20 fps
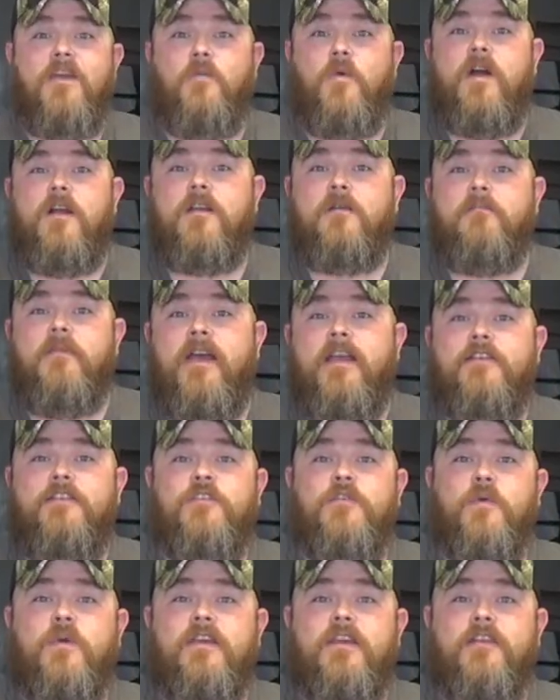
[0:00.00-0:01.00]
and welcome back
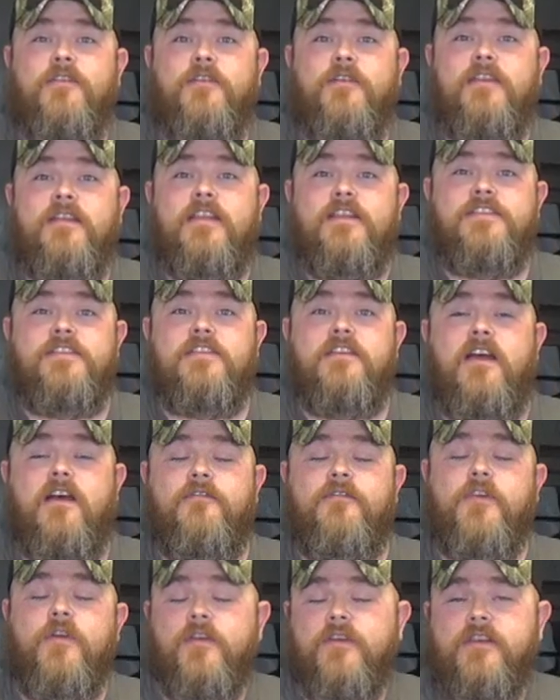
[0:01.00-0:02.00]
to another edition
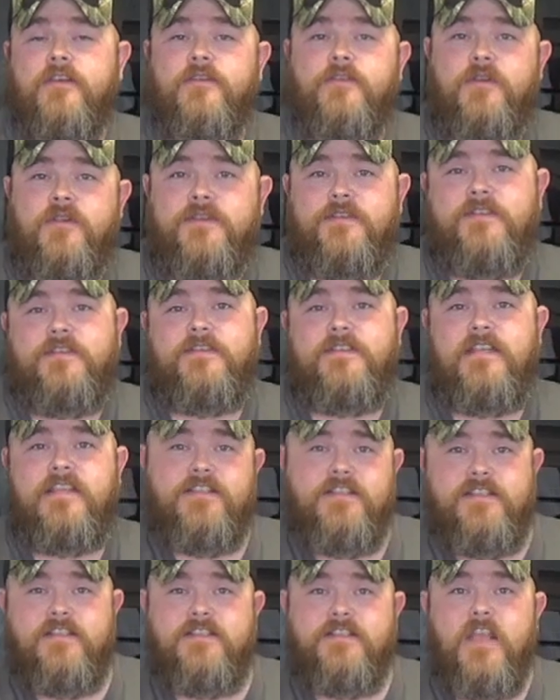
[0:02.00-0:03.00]
of Cooking Cris's
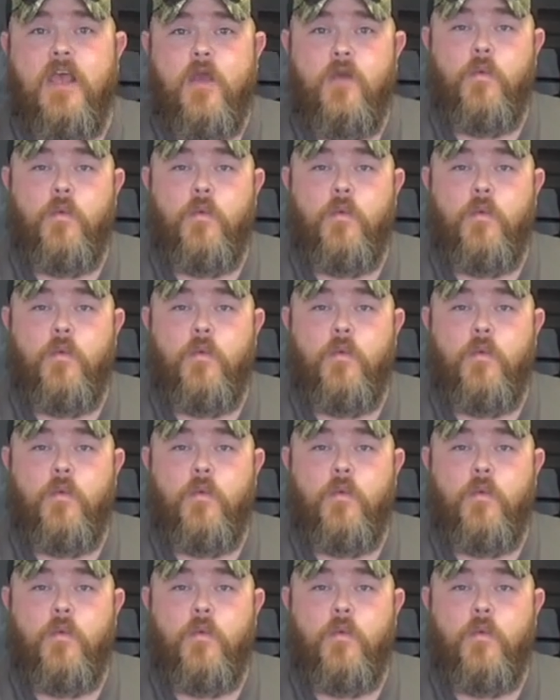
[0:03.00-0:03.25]
Dishes